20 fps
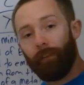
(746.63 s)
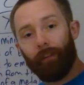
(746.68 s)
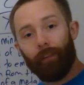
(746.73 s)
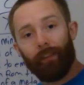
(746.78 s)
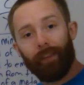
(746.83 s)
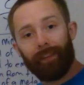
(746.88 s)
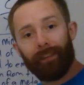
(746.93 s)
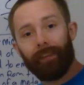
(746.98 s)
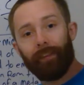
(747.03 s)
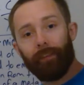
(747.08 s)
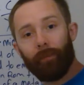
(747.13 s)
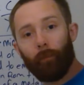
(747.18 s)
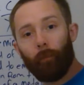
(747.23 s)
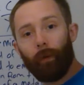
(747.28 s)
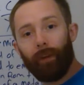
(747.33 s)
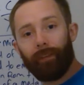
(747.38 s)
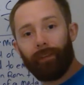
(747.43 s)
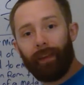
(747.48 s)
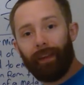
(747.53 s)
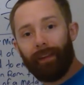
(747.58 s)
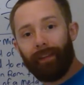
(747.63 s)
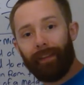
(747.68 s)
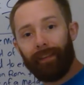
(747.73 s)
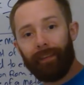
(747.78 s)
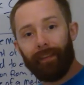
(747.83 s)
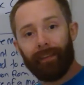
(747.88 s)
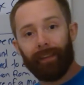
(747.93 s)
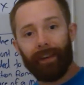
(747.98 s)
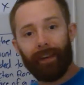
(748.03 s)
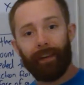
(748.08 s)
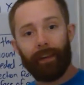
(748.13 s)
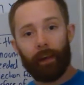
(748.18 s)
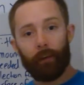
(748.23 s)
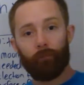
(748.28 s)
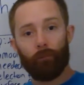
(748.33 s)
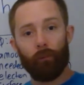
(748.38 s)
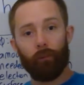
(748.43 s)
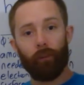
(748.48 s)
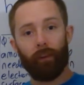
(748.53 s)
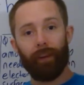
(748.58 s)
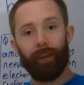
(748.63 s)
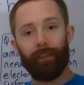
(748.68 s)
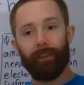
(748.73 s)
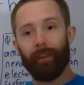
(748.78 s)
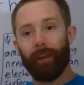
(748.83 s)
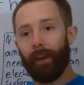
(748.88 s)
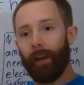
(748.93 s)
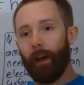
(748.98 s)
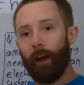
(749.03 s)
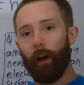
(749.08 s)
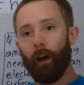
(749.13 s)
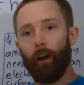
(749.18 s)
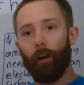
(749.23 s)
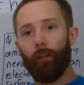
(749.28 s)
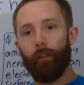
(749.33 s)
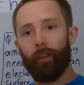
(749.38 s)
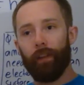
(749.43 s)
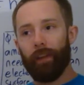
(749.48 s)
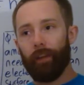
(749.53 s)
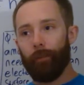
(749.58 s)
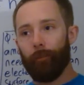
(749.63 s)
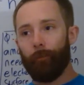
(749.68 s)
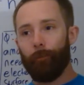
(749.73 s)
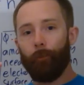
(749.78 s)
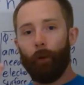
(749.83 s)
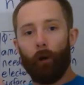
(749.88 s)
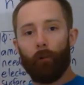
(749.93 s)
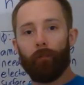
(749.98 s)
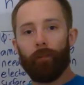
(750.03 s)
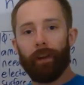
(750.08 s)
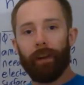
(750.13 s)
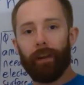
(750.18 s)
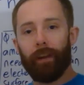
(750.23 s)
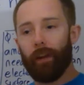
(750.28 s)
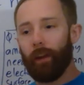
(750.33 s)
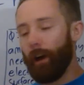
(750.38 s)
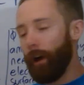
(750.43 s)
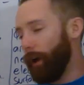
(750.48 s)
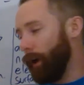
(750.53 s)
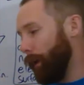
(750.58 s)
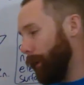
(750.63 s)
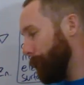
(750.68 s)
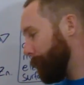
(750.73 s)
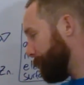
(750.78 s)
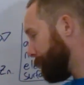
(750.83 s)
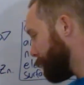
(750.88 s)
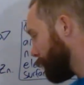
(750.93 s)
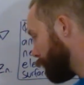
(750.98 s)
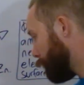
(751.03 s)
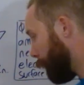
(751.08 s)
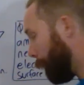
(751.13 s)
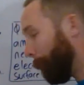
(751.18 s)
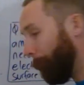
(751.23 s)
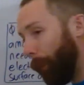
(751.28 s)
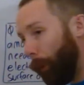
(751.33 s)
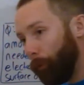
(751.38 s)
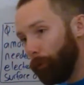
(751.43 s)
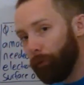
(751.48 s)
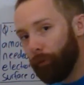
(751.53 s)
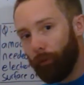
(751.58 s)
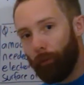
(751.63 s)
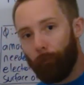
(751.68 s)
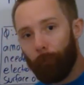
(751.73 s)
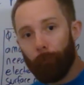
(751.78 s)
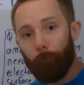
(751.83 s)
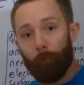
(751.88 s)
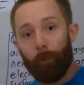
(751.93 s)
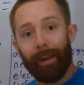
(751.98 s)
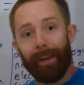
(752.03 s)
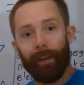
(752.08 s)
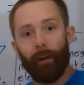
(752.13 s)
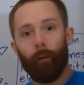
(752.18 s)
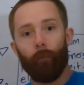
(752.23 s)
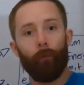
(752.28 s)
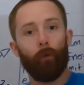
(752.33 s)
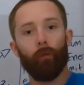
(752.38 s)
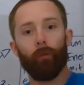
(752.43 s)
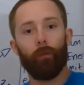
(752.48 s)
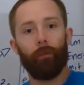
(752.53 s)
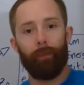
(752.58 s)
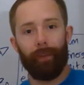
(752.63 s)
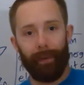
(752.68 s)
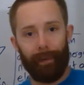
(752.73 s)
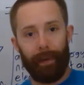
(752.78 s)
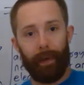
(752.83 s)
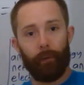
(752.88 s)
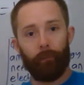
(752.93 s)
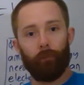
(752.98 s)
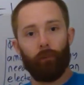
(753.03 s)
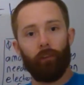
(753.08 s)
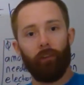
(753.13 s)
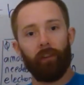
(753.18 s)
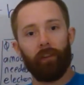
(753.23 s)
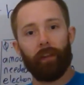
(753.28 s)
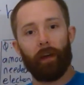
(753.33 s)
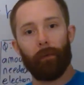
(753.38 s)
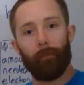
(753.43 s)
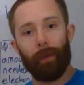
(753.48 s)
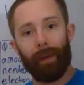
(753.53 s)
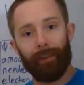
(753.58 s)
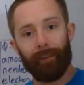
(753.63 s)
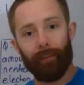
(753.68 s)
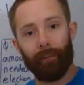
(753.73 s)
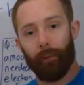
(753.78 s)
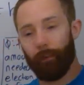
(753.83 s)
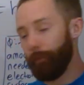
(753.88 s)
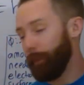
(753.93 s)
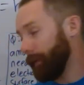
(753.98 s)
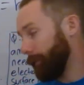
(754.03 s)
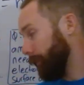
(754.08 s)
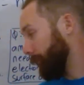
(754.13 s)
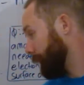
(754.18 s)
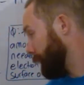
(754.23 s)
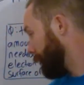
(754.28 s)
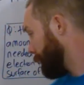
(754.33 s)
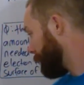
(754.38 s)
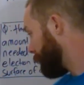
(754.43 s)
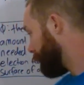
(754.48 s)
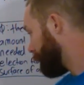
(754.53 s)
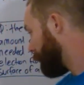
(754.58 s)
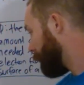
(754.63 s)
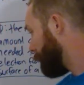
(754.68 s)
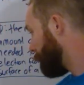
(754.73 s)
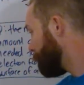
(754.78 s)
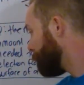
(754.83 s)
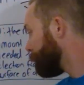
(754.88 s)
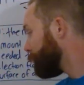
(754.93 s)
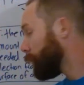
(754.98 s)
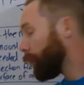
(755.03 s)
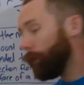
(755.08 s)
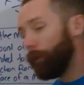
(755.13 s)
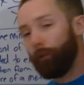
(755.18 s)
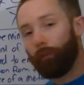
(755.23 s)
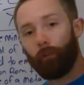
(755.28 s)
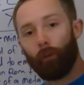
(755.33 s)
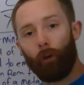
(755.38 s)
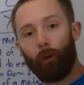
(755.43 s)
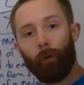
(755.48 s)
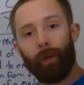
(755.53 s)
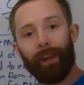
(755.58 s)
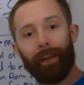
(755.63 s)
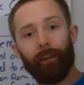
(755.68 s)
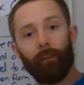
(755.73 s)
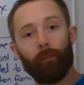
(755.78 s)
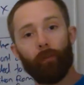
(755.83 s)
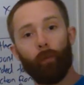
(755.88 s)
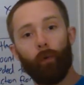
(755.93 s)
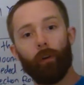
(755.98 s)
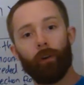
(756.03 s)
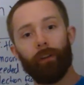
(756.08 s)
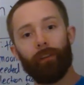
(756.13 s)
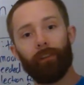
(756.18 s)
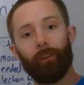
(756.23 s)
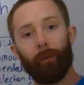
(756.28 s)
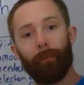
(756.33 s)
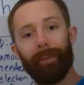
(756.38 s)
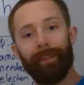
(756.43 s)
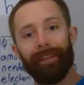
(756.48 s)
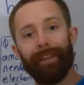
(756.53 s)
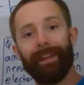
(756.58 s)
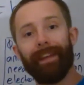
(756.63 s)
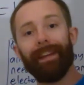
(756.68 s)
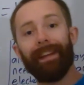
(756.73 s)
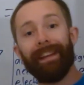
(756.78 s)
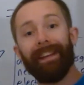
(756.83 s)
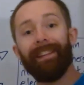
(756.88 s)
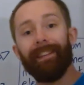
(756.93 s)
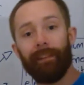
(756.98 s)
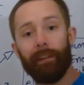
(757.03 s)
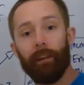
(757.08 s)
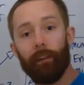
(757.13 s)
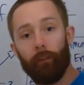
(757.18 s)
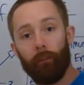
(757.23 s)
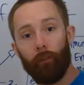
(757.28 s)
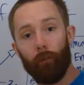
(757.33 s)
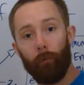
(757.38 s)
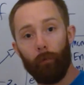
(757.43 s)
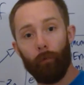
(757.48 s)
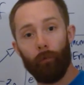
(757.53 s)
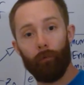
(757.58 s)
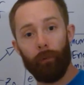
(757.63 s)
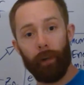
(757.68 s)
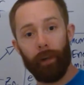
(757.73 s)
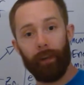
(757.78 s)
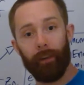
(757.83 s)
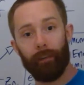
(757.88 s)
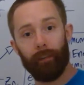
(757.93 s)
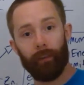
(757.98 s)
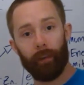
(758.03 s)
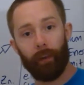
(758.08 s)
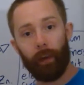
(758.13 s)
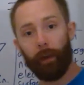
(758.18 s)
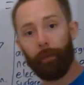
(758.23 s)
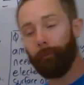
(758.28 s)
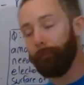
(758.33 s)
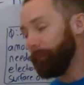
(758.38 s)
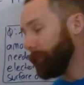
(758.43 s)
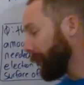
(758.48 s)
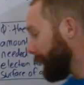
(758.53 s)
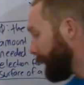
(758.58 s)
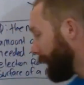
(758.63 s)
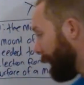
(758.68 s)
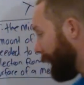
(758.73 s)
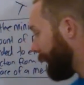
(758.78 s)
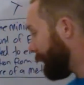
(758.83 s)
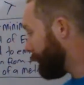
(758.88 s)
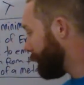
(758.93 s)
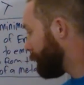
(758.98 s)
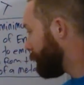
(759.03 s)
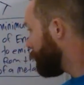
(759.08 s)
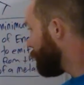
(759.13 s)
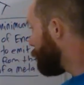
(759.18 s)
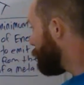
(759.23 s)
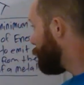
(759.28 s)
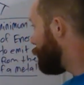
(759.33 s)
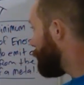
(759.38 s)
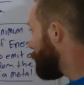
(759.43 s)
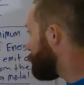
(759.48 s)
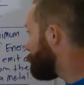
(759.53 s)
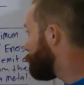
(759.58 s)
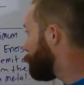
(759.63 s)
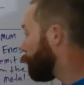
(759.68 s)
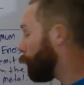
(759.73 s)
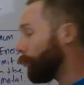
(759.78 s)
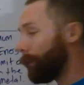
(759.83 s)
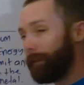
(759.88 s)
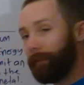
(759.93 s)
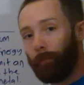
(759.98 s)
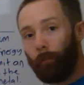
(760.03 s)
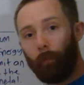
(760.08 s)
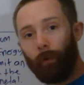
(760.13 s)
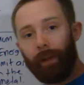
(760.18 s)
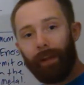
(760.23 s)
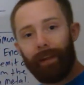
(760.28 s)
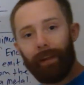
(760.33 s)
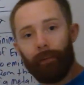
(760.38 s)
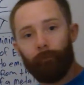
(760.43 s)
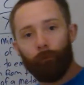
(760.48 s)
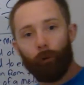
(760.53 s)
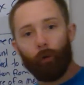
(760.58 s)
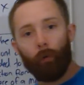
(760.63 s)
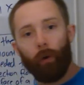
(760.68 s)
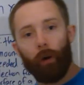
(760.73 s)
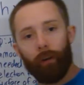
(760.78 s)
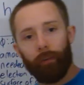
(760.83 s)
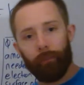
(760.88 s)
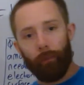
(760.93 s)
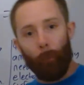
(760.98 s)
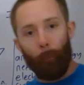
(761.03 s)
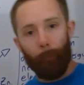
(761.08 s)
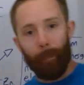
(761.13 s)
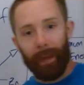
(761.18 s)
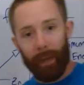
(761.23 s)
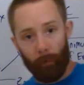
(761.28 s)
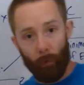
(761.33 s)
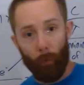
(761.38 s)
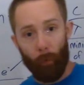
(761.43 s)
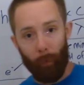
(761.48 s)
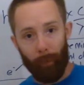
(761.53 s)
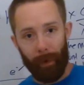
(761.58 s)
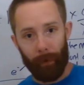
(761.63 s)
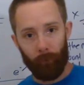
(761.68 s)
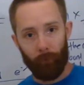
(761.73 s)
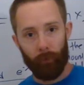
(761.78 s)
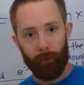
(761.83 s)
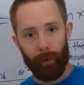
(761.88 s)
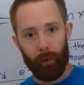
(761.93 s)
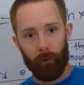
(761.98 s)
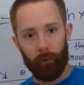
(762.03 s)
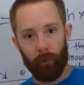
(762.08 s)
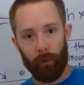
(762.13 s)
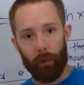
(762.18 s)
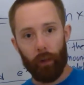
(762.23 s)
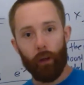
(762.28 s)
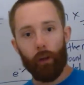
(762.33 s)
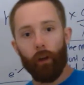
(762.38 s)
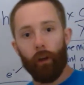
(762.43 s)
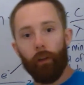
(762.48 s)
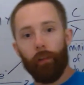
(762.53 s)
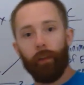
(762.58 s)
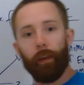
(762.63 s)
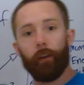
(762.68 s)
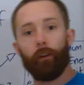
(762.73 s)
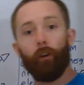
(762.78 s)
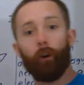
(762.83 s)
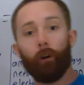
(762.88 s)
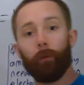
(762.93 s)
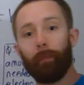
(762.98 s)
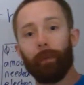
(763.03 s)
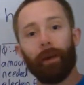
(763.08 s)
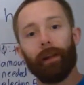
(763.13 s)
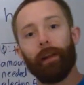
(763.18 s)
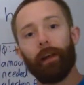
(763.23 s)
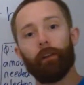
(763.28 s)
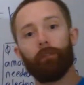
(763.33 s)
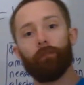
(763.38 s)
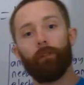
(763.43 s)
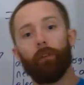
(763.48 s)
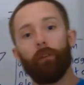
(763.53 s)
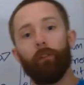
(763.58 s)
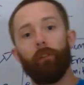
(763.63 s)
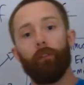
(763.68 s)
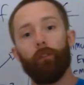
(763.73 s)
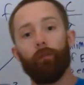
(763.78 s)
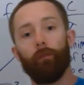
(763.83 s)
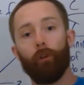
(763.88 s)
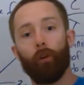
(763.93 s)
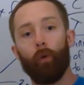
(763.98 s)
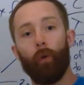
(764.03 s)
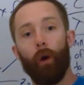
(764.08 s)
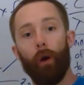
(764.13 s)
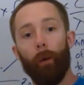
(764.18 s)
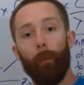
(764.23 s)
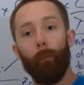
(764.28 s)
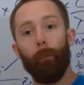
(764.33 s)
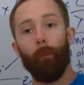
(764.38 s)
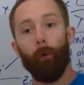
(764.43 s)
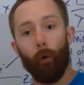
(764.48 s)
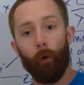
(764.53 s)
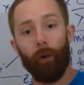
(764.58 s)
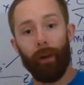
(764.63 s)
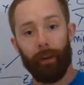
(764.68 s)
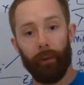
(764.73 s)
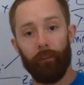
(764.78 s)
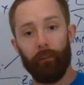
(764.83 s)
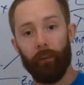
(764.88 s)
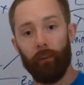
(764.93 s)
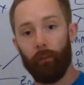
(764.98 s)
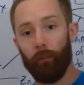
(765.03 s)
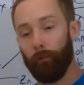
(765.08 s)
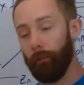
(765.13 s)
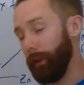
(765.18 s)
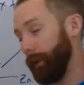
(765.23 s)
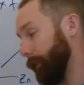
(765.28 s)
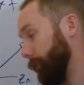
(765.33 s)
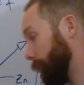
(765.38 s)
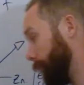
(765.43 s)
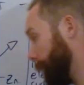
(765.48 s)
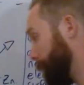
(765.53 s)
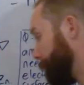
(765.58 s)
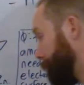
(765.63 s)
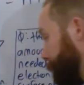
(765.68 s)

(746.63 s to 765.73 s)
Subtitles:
this is, we're saying this is an electron that is the very, the most free of all of the electrons in that metal effectively, okay? So it is the one that's going to be the easiest to release, okay? And therefore, it requires the minimum amount of energy. There could be electrons that require more energy to release them,